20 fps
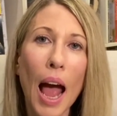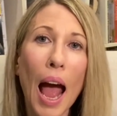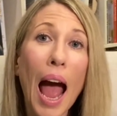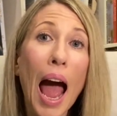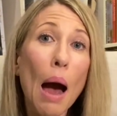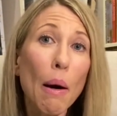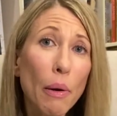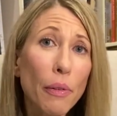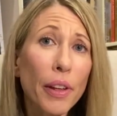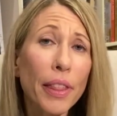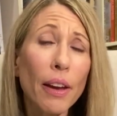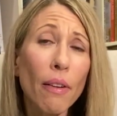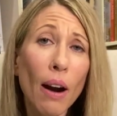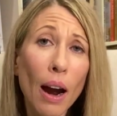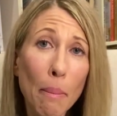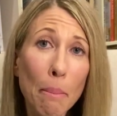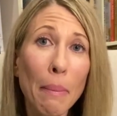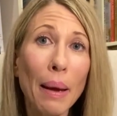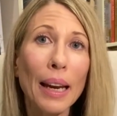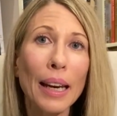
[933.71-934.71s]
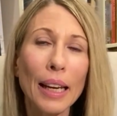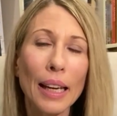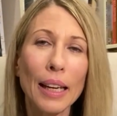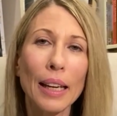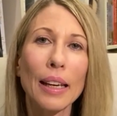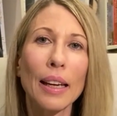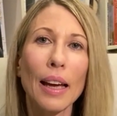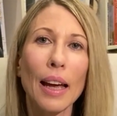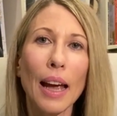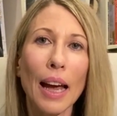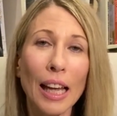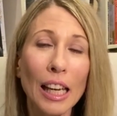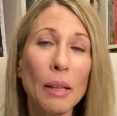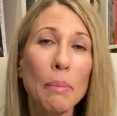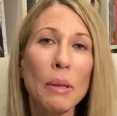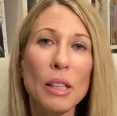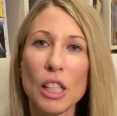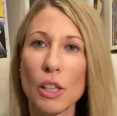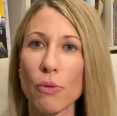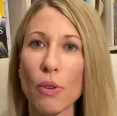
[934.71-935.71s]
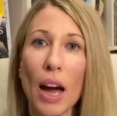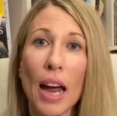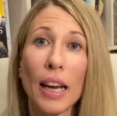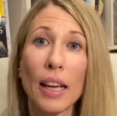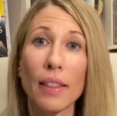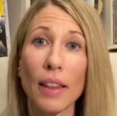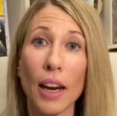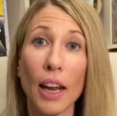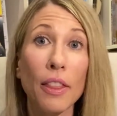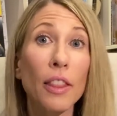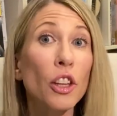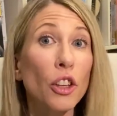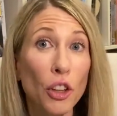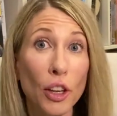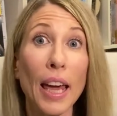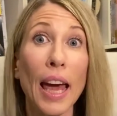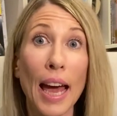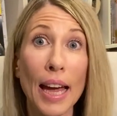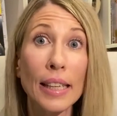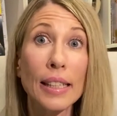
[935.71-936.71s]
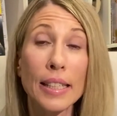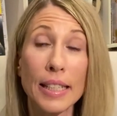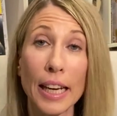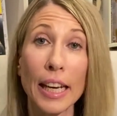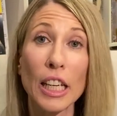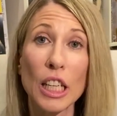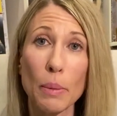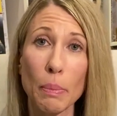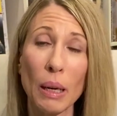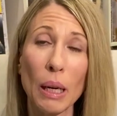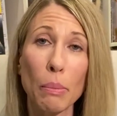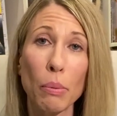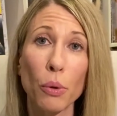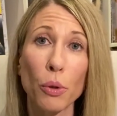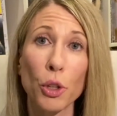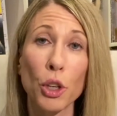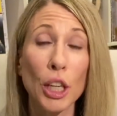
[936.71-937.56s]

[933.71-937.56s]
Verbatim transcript: However, there are many elements of writing that I think you can teach people.